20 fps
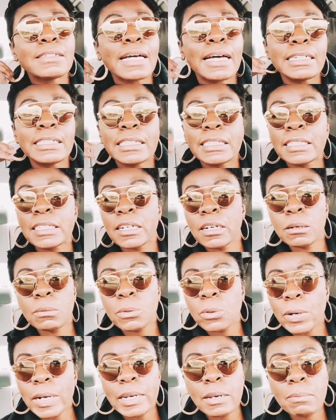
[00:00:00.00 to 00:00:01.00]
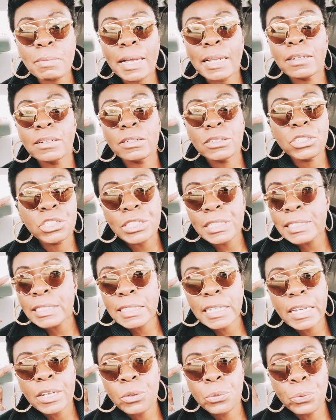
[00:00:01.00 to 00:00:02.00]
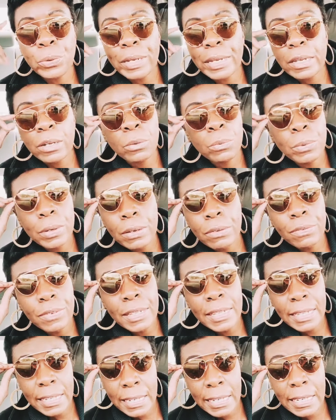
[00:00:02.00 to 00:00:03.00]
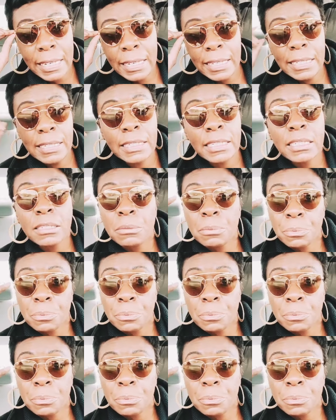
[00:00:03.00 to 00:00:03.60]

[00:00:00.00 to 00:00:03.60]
I just upgraded my look just that quick with these